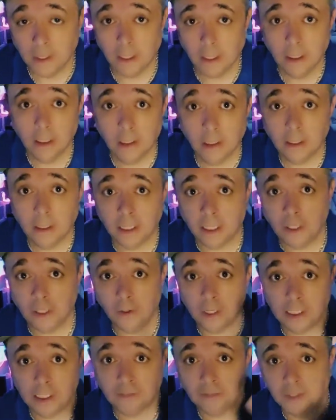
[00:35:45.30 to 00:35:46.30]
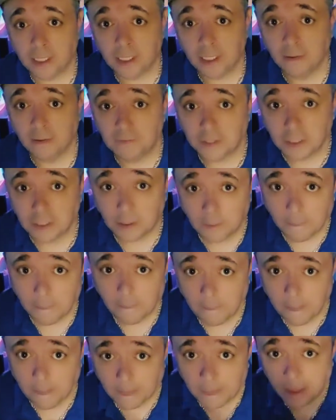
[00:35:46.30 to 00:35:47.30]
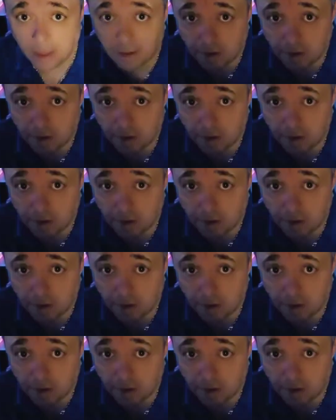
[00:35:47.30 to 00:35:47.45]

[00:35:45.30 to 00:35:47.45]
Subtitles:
Thank you guys for the gifts. Thank